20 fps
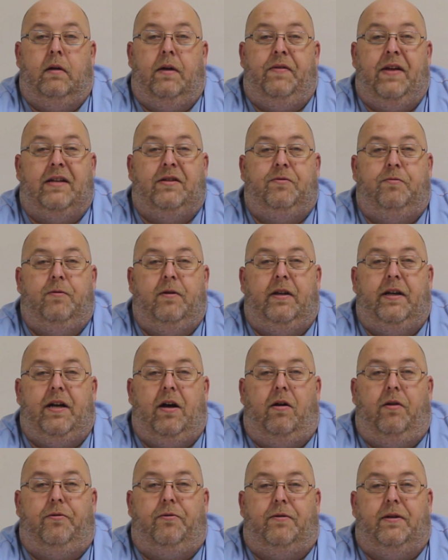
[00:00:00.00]
And that's really
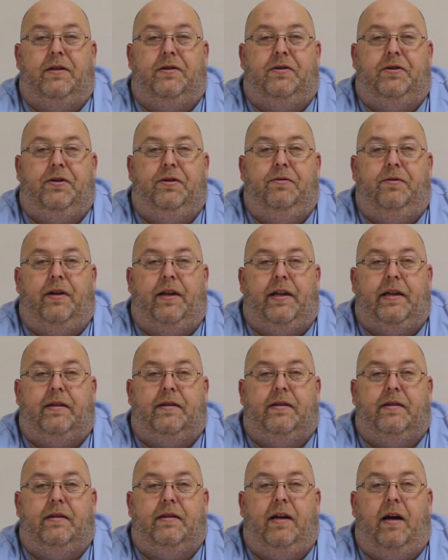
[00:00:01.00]
all there is to it.
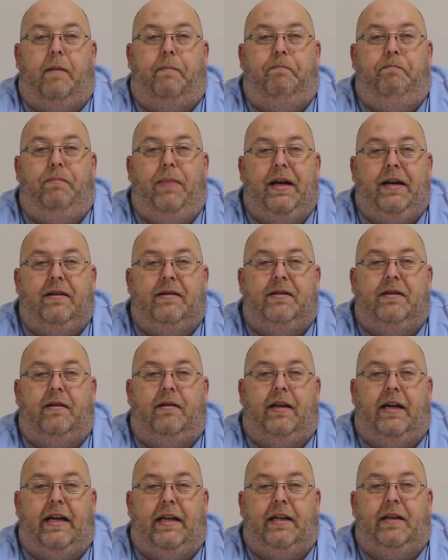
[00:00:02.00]
It's a
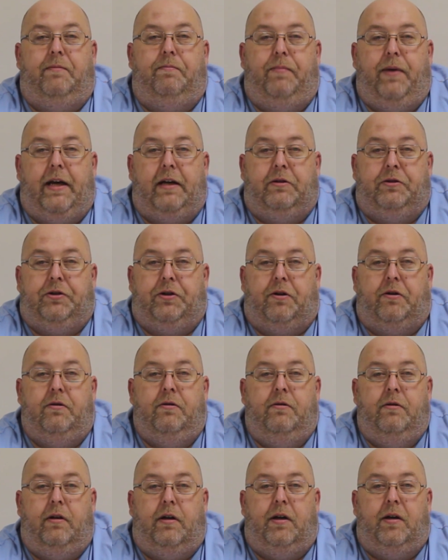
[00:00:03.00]
pixelated
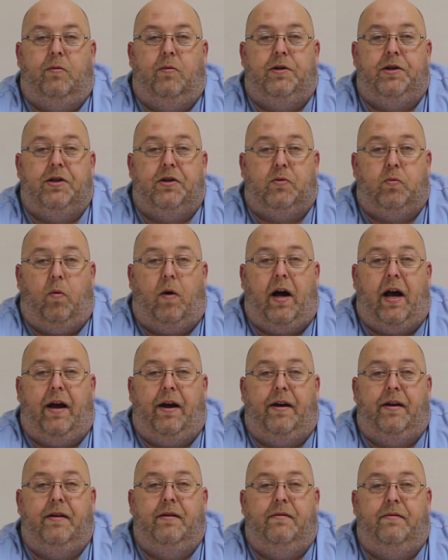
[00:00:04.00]
picture, which is
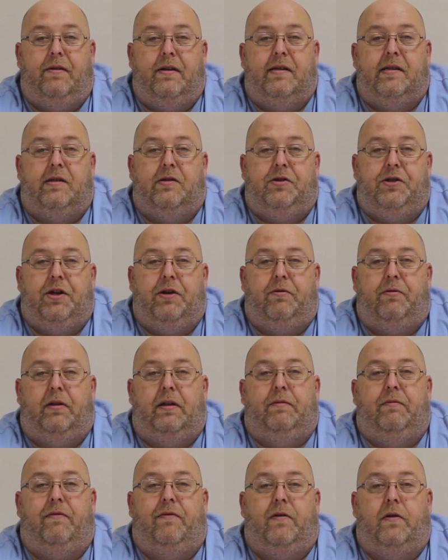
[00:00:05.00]
why this is
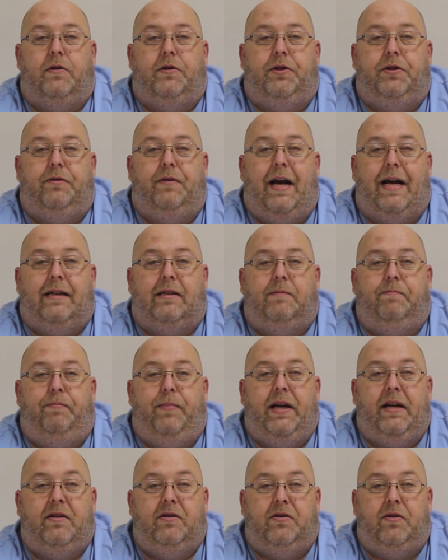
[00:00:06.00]
generally referred to as
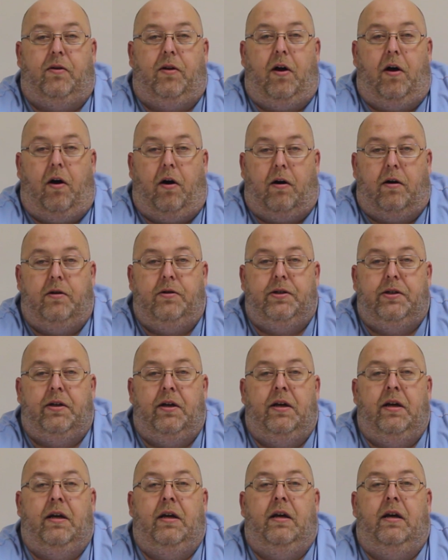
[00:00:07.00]
pixel art.
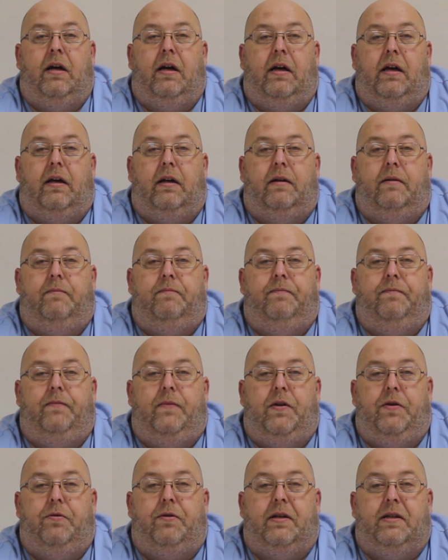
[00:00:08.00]

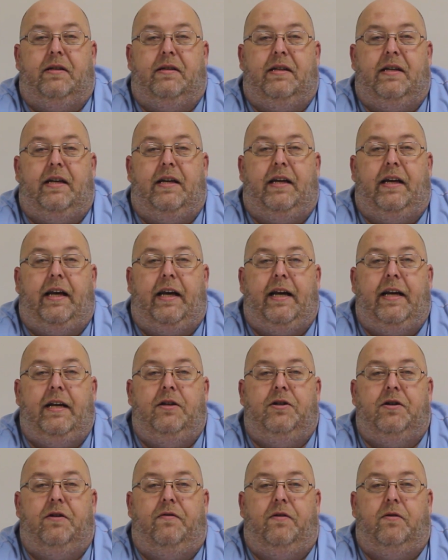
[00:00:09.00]
You can see
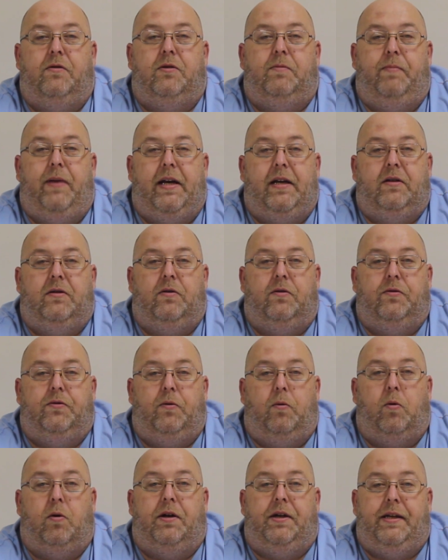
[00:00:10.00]
each of those
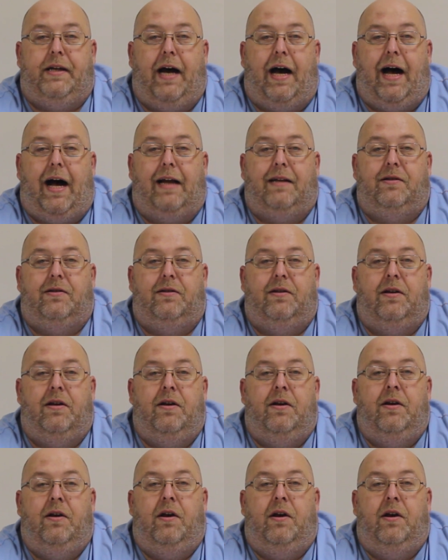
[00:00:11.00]
pixels or dots